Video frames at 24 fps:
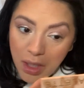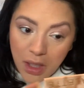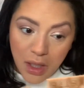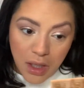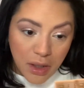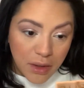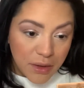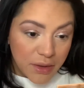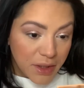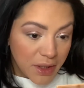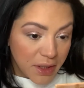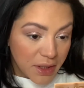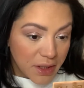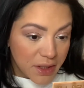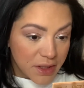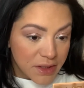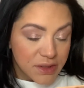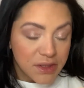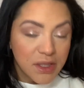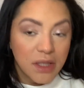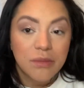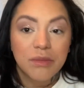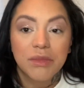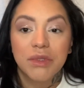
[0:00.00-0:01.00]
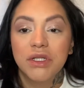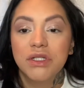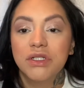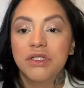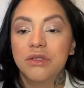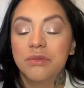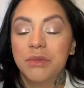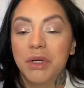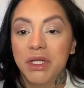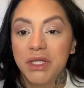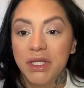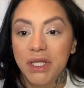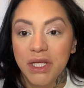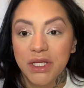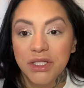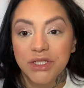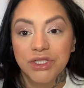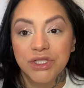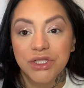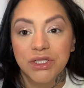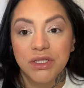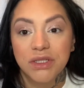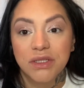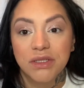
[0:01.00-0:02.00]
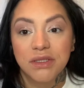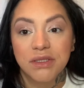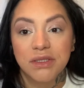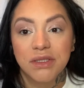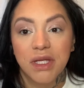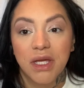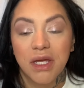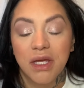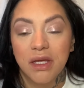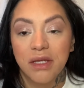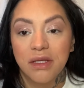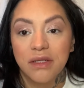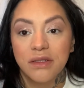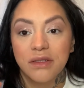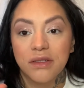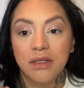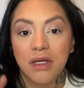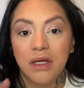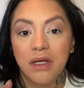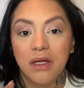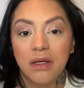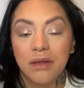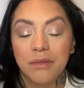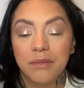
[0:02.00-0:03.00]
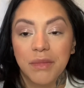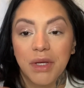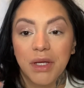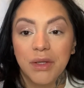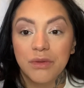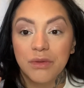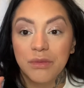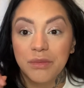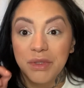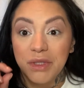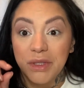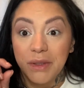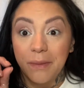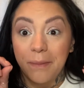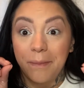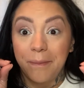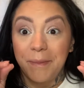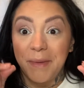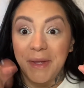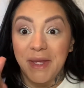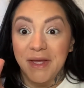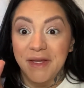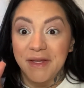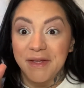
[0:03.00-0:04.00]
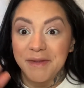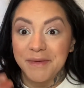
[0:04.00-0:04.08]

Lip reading: Okay guys, I'm gonna do my lashes and I will be back.